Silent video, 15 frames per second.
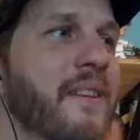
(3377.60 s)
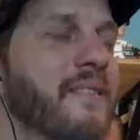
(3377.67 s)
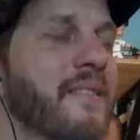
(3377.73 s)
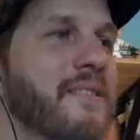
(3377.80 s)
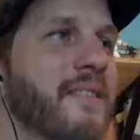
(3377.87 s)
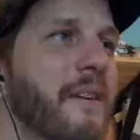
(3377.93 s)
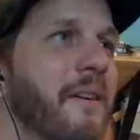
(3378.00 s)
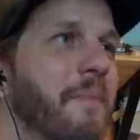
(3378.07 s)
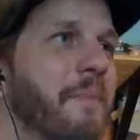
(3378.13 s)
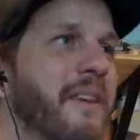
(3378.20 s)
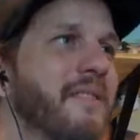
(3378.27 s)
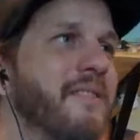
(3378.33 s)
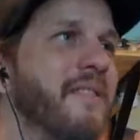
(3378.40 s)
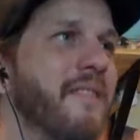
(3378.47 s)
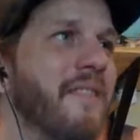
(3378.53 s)
it's all
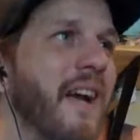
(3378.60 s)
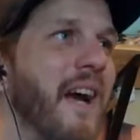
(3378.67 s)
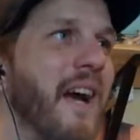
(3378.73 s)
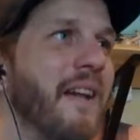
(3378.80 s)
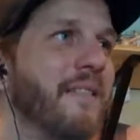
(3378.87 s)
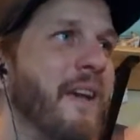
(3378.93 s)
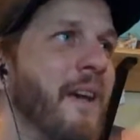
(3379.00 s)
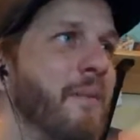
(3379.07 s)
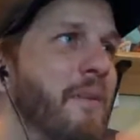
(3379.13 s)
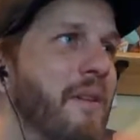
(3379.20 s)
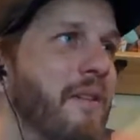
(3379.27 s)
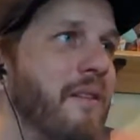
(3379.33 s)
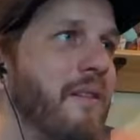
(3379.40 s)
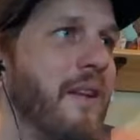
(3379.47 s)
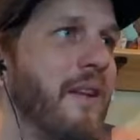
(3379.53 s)
because of the goddamn
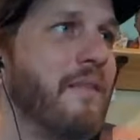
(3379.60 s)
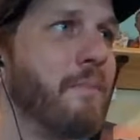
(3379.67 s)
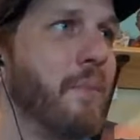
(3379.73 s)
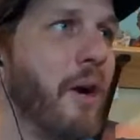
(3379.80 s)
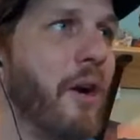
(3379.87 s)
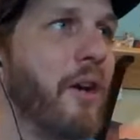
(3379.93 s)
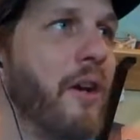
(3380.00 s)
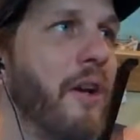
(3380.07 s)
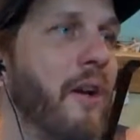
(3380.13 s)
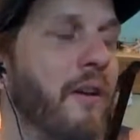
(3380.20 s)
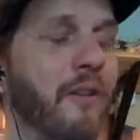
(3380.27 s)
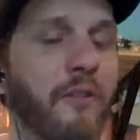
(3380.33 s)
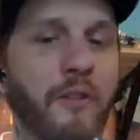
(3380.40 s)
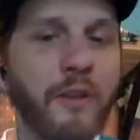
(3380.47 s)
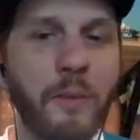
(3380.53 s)
collective bargaining
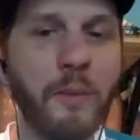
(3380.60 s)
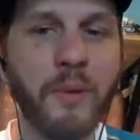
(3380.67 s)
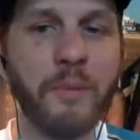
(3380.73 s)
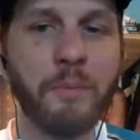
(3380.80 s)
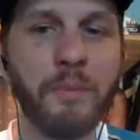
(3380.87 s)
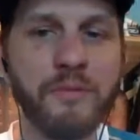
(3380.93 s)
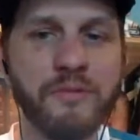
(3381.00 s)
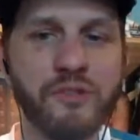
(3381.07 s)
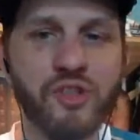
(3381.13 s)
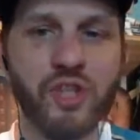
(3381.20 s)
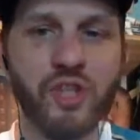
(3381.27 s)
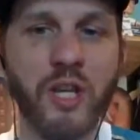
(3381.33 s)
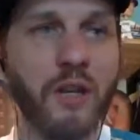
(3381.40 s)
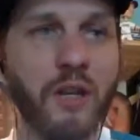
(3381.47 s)
agreement bullshit.